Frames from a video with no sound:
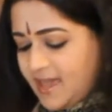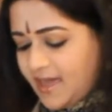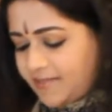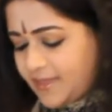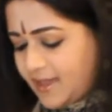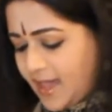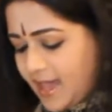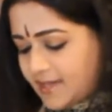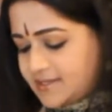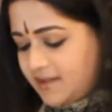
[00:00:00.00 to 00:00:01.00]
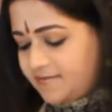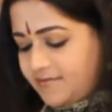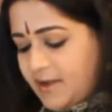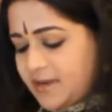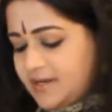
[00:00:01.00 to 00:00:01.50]
and they add a
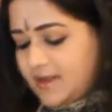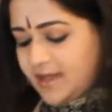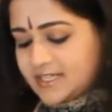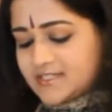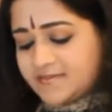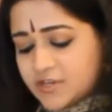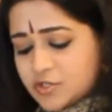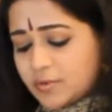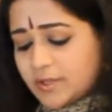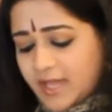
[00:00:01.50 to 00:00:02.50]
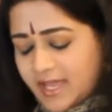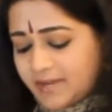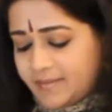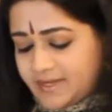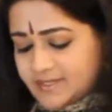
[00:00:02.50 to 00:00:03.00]
very nice visual
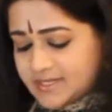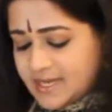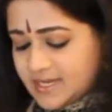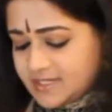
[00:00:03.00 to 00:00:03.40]
element